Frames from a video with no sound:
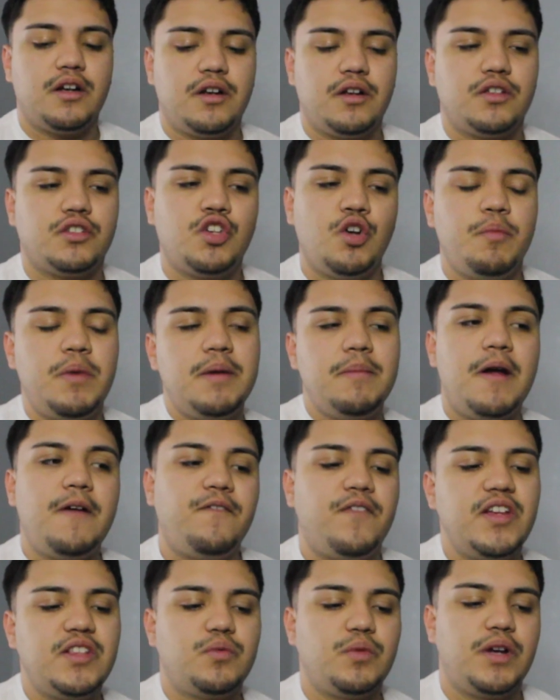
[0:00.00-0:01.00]
So me and my
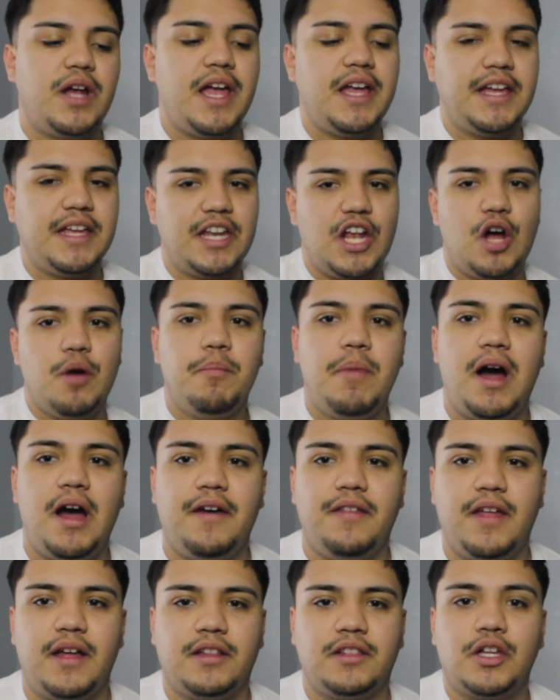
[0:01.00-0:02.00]
friends were hanging out by
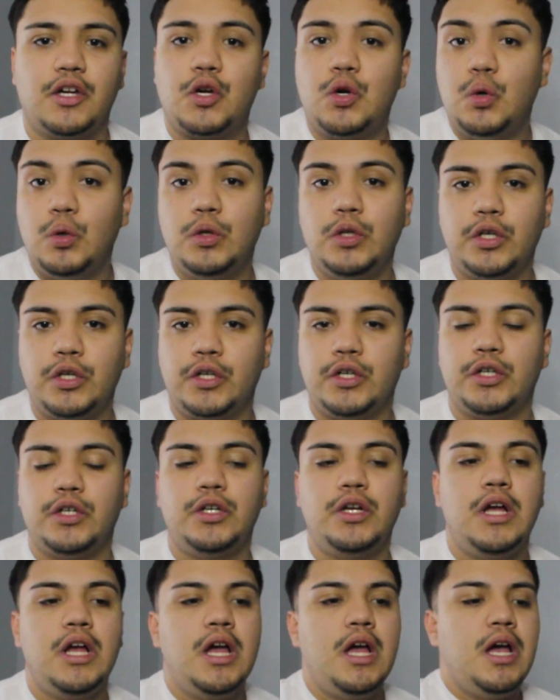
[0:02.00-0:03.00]
like the cooler.